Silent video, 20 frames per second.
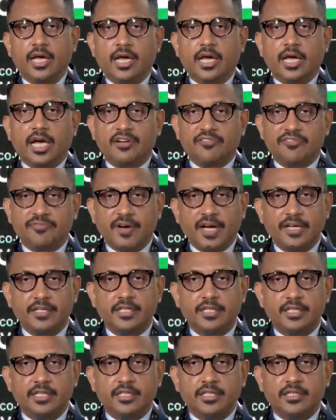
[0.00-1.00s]
And
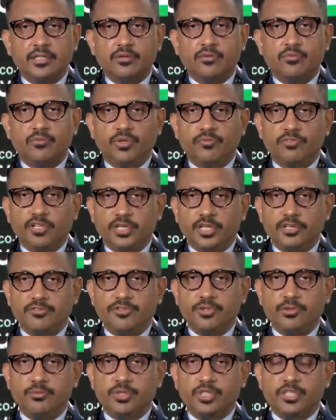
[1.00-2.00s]
finally, we will leave
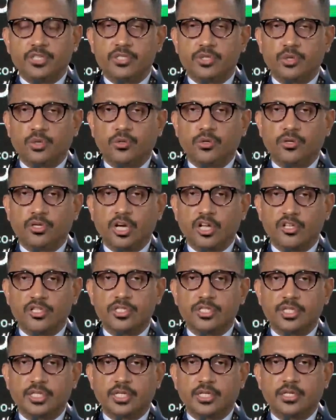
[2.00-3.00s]
you with a solo
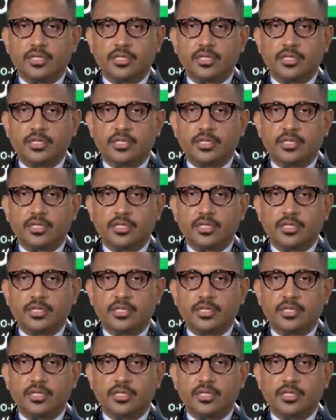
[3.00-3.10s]
concert